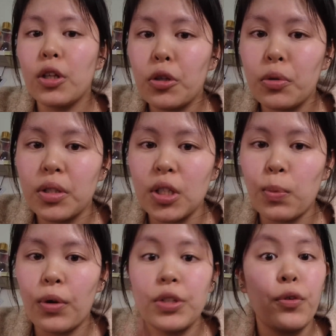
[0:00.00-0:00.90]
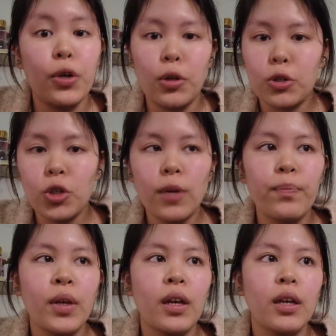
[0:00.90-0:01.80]
to use these points for another trip?
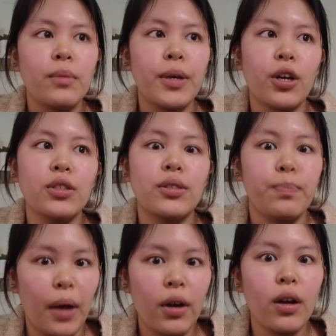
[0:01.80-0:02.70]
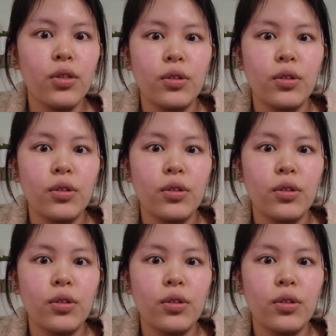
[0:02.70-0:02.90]
Because Marriott,